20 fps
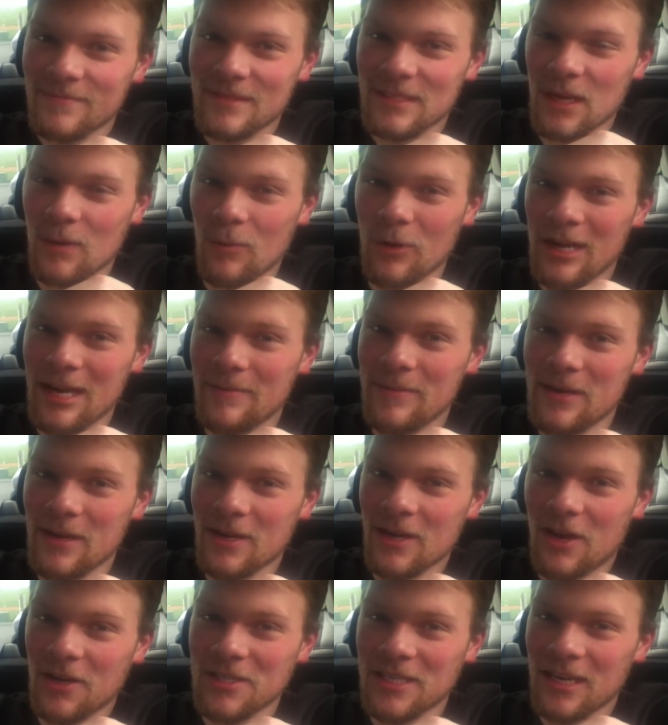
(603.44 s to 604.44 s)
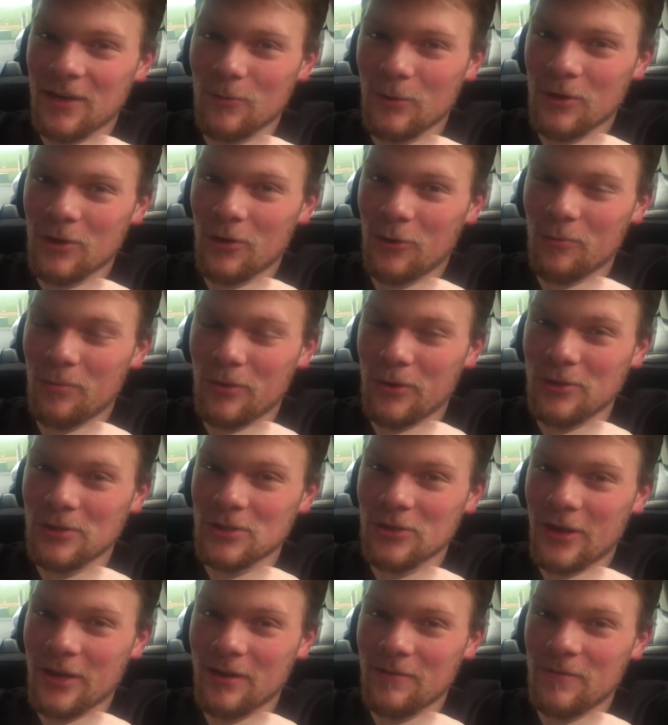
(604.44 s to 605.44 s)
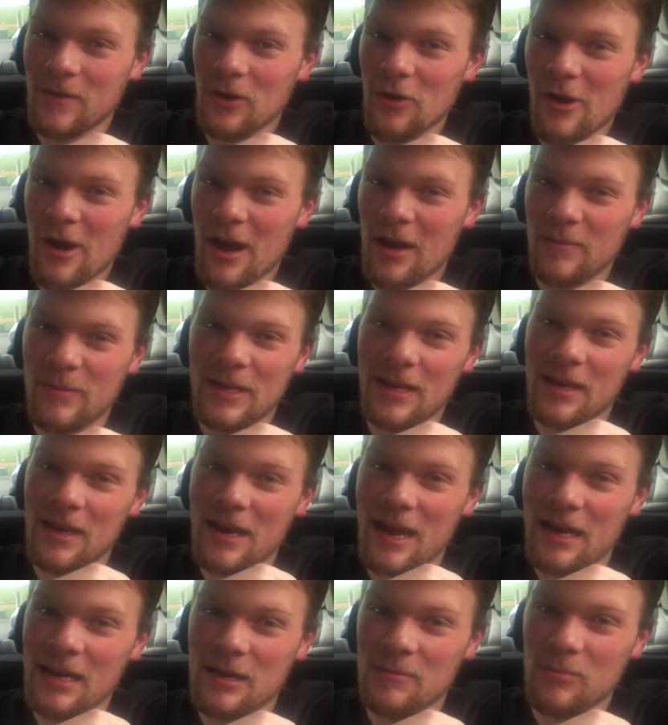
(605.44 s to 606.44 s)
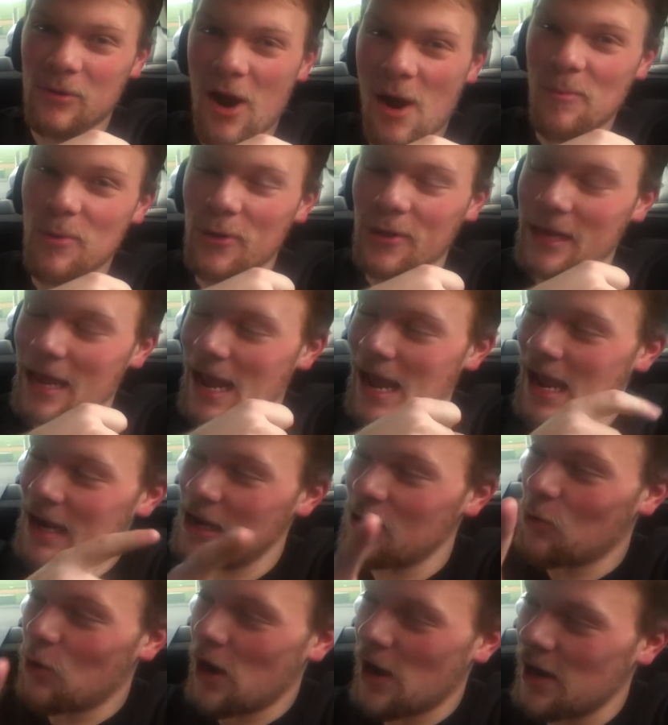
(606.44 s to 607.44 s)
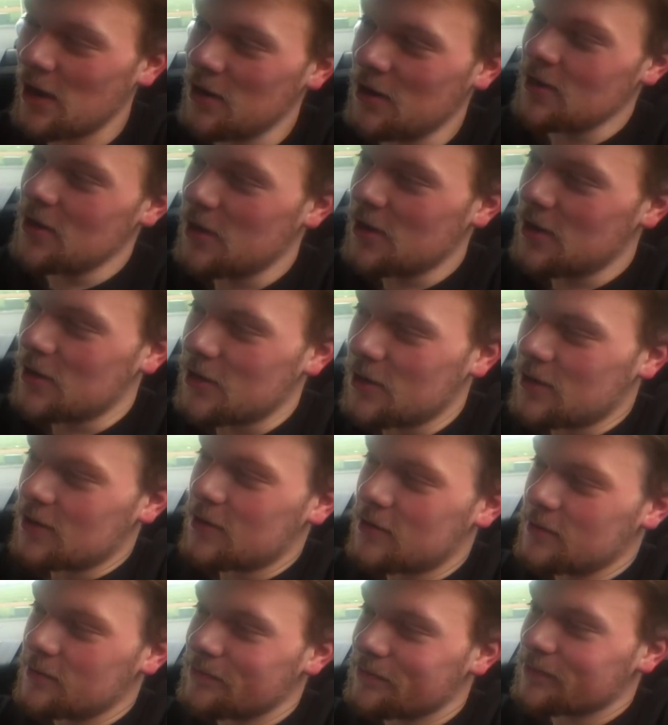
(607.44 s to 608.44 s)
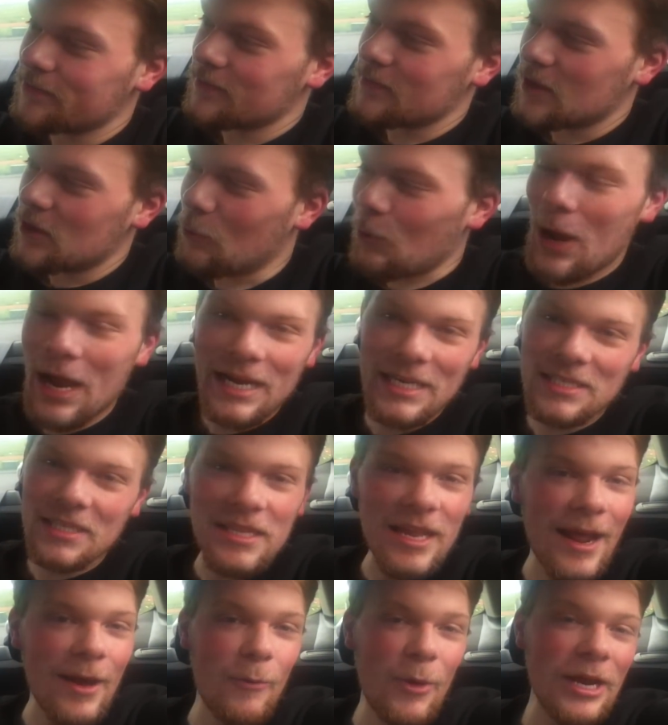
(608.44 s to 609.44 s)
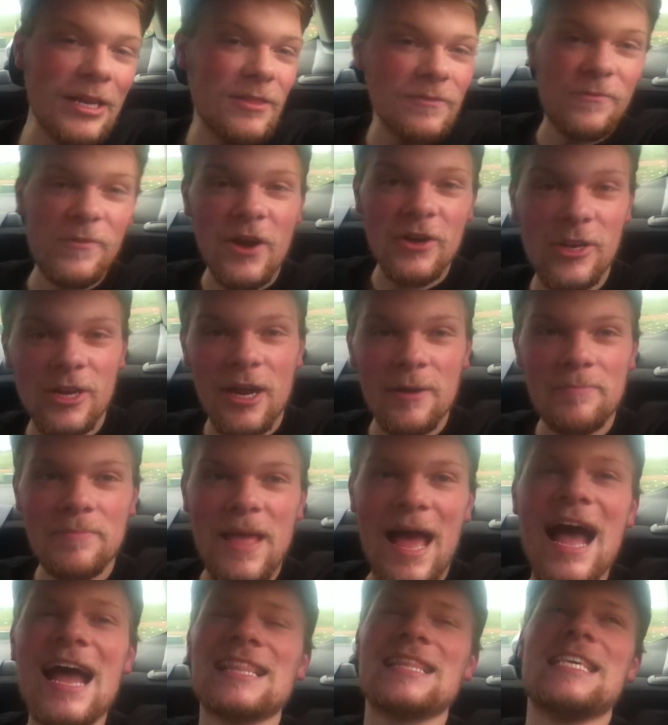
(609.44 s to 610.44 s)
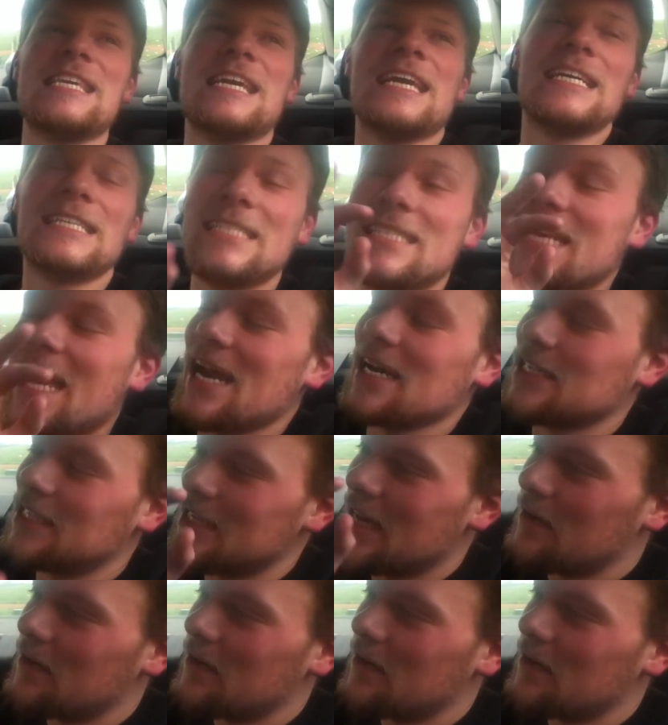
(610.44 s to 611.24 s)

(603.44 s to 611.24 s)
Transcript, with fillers: Someone get me in contact with Colin Pern so I can figure out how to be a Canadian properly. Anyway, why is it that I wake the fuck up at the exact